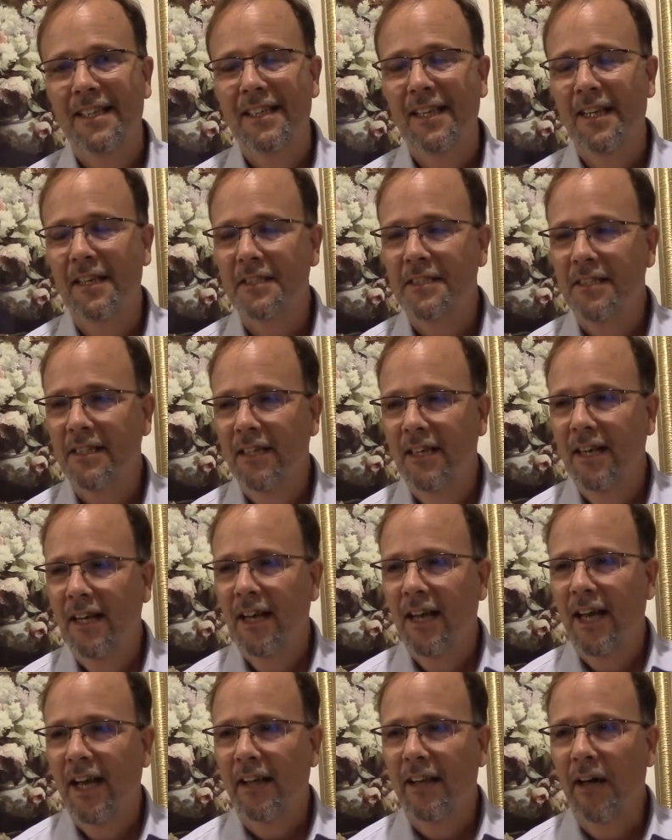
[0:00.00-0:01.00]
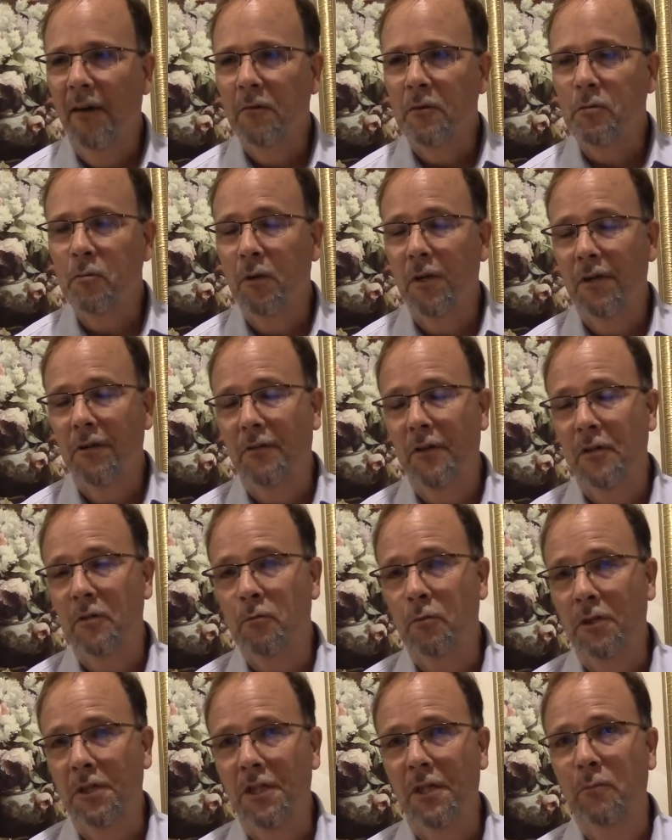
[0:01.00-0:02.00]
Yes. And that was one of the
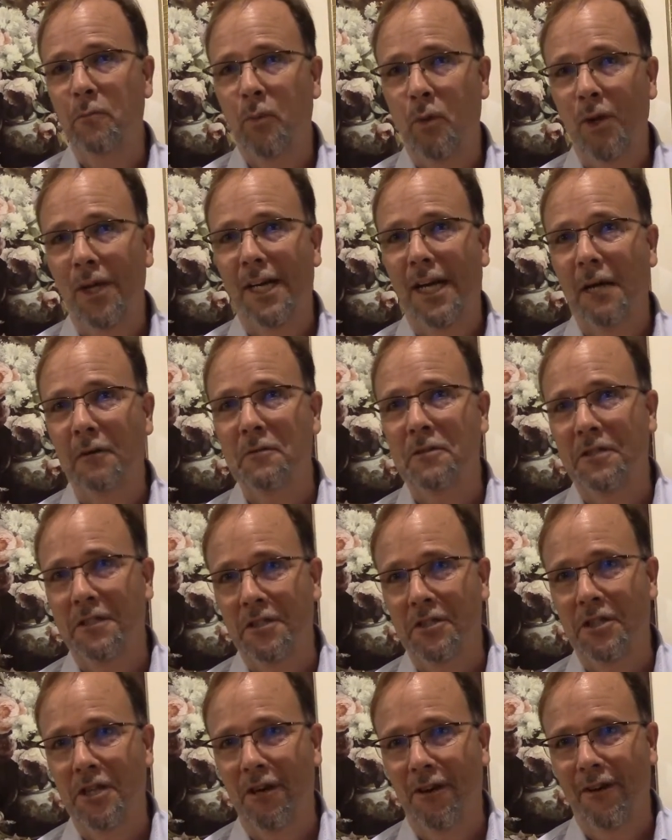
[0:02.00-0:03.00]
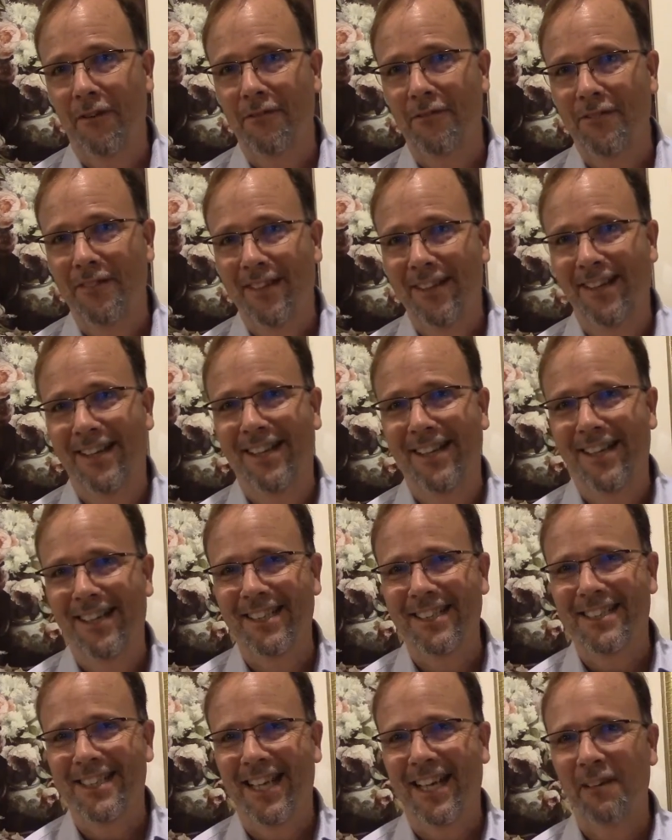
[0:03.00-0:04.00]
things we did point out to the sheriff,
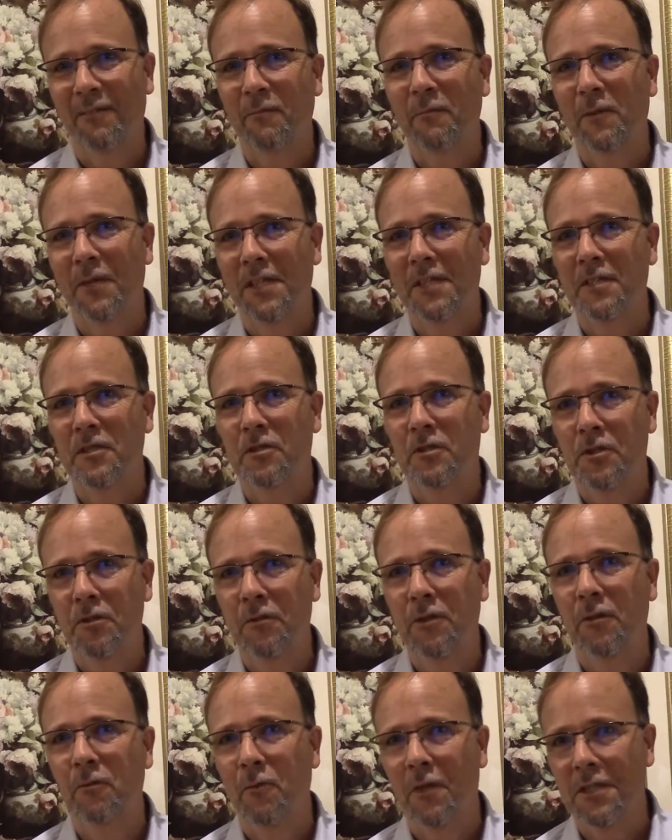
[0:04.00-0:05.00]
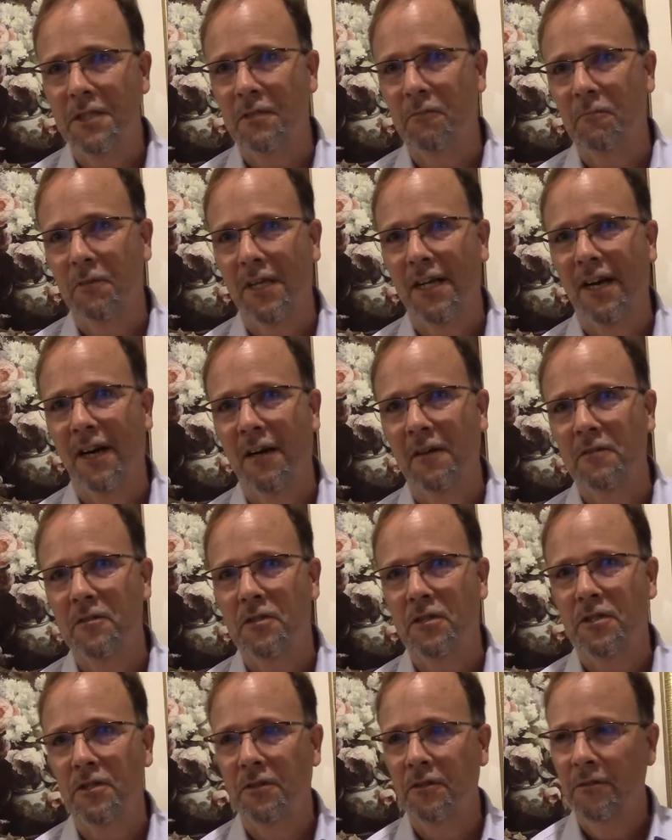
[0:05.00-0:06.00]
is that what his duty was in
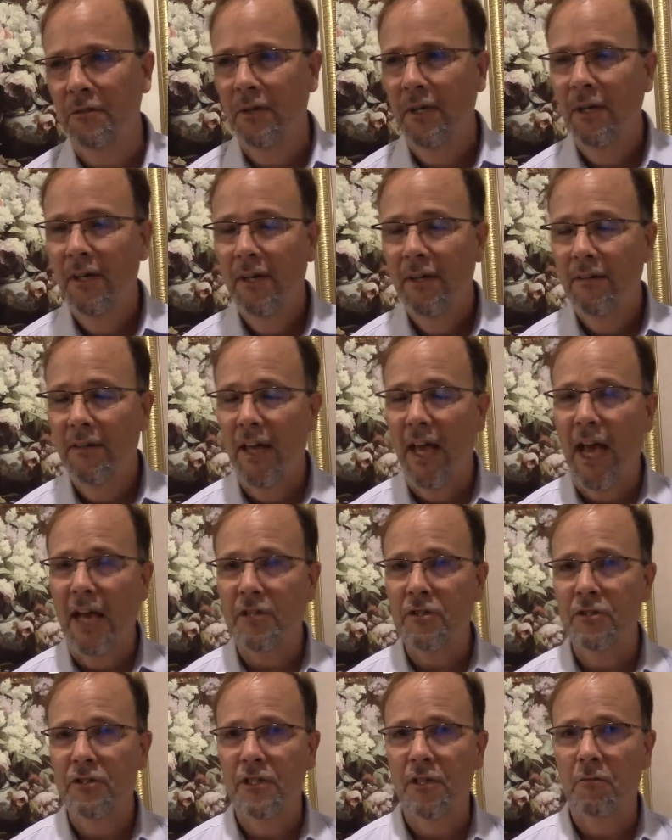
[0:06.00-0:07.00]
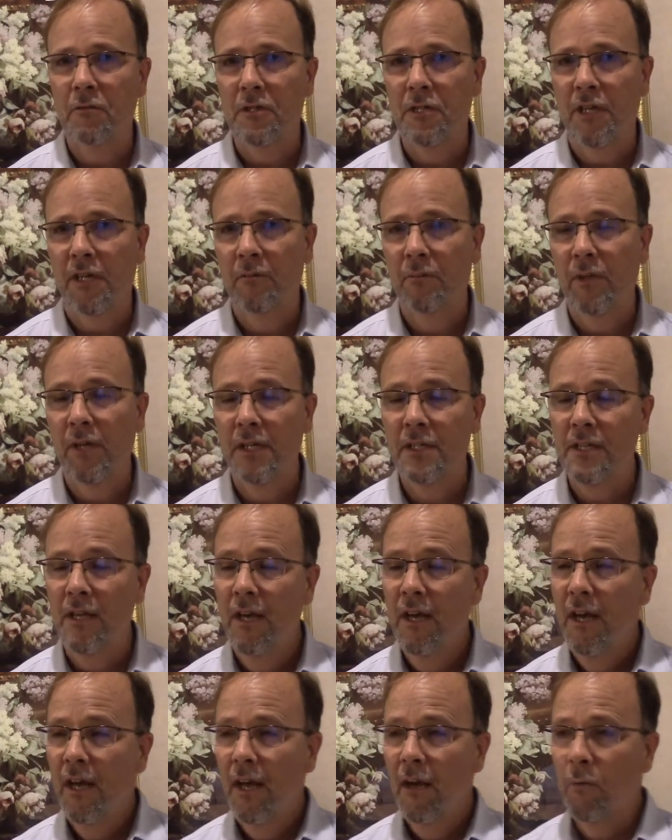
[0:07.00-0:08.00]
regards to the actions that were taking place.
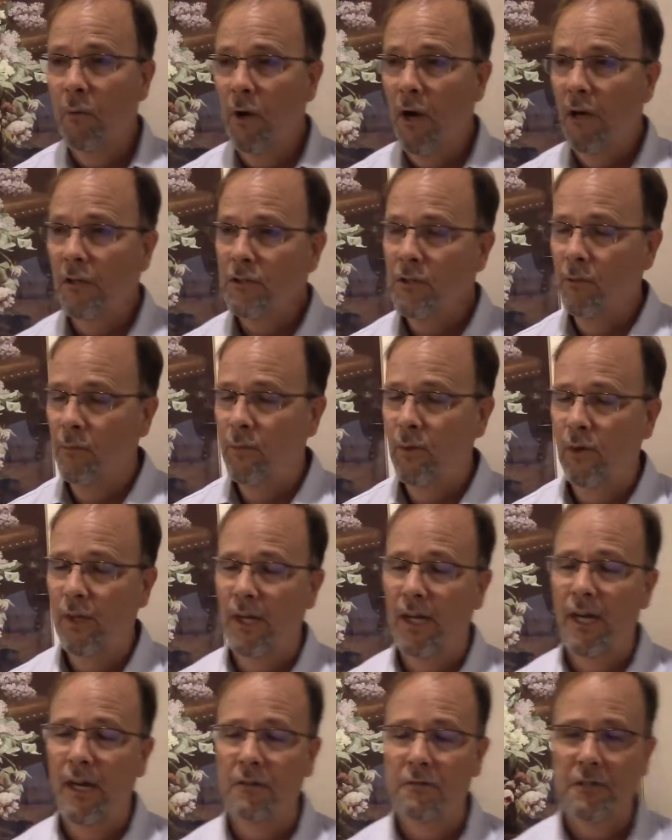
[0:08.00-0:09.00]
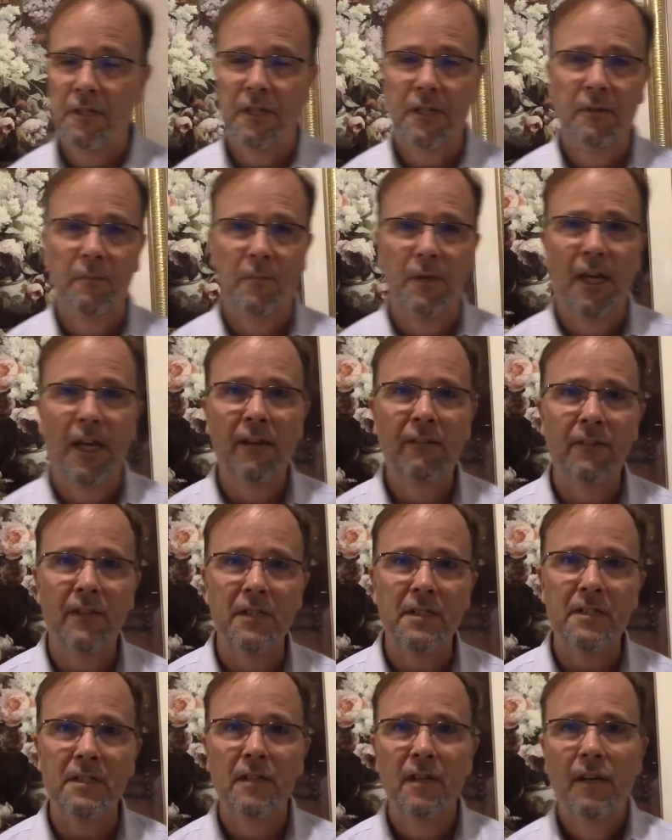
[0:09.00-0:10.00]
And we also pointed out to Kim
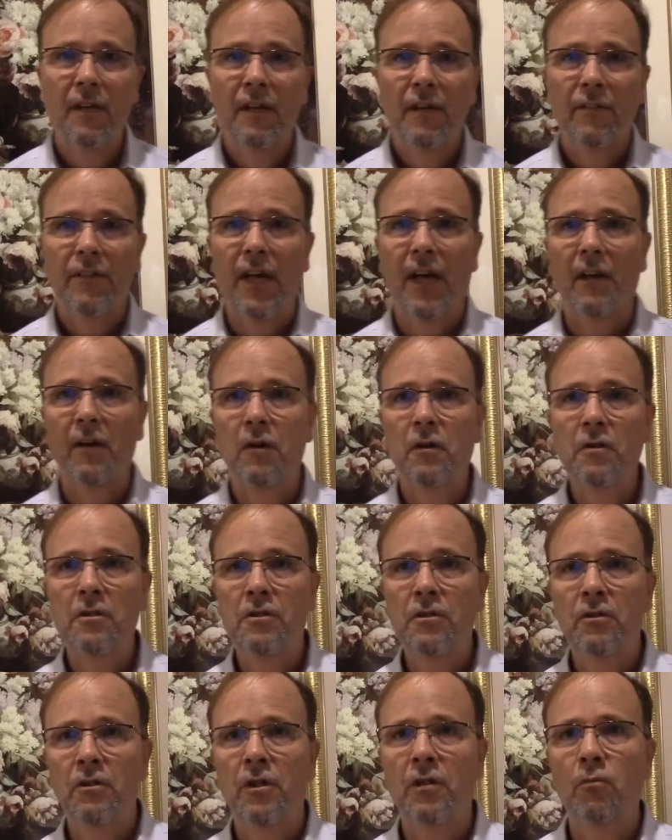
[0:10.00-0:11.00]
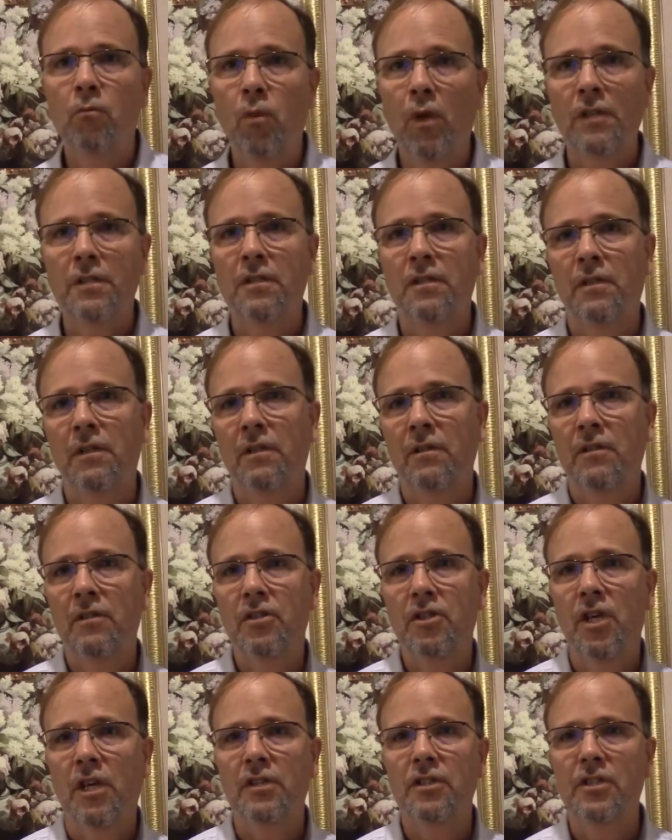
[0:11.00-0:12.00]
Davis that her duty wasn't
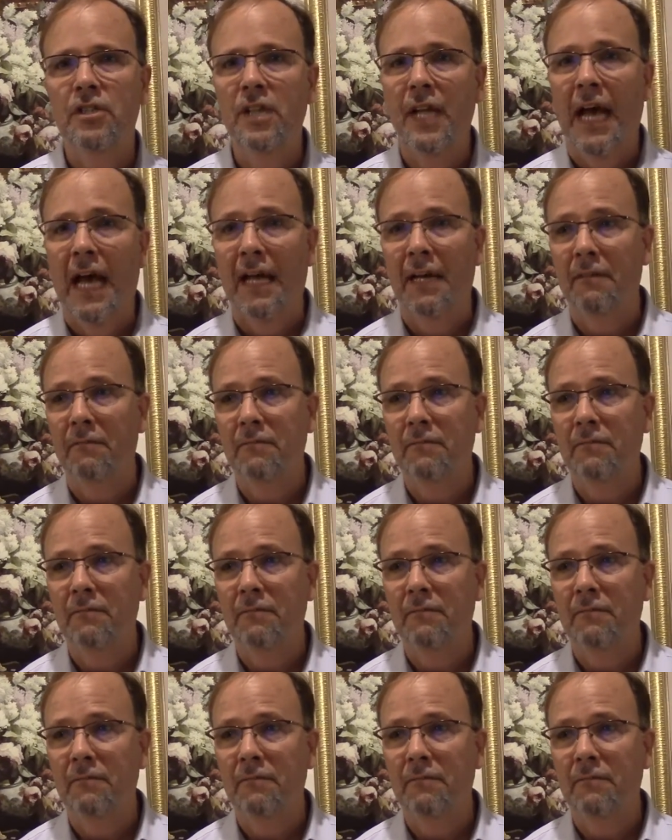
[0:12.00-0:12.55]
just not